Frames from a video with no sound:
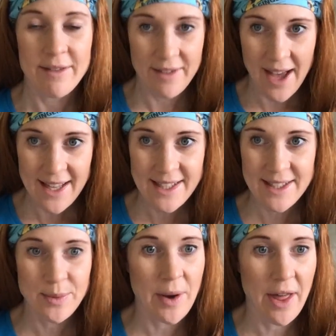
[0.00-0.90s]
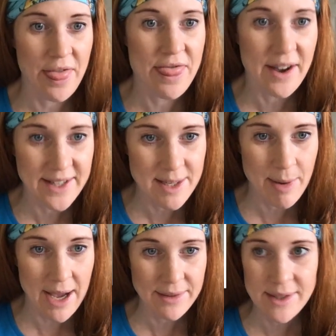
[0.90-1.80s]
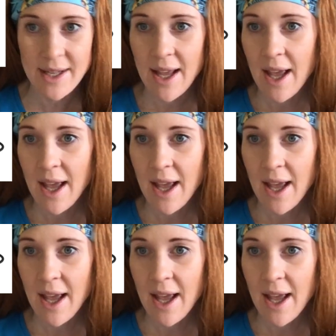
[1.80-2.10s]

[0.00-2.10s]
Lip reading: vest, worth £90.